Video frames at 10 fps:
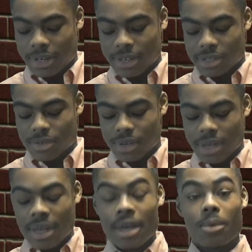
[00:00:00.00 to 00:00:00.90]
History
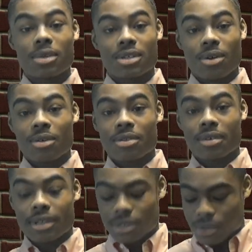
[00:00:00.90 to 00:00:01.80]
and was an author and
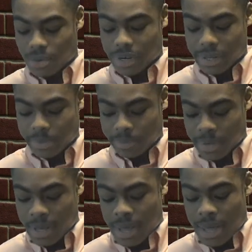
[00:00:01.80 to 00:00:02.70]
historian.
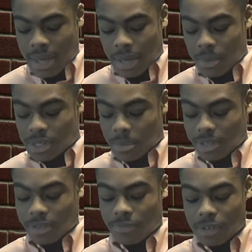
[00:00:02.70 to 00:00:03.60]
He was among
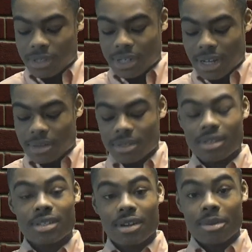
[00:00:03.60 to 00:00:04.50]
the first scholars to
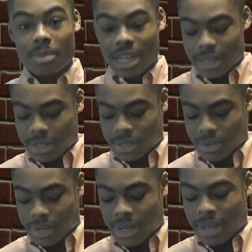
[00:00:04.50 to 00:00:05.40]
study black
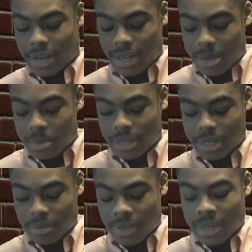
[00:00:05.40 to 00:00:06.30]
history, and he
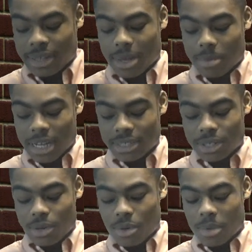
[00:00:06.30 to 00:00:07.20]
believed that blacks should
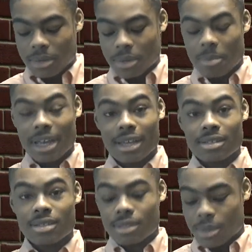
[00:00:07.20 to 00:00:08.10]
know about their past
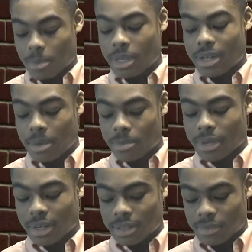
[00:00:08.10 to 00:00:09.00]
to become
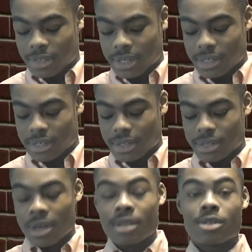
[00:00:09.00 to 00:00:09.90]
productive citizens
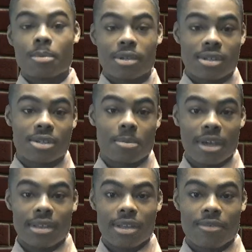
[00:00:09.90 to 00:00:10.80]
to participate
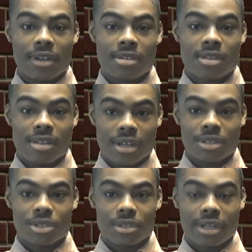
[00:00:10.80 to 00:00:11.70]
in the affairs of the
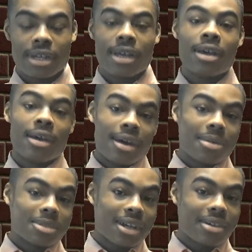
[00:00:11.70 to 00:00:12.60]
country. I'm
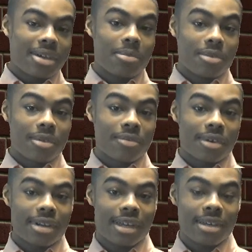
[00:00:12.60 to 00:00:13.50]
Tyler keeping it real for
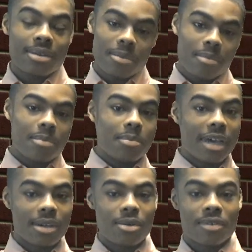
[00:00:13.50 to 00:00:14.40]
today.
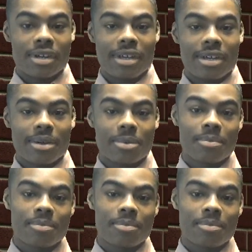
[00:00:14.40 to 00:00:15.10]
Back over to Nico.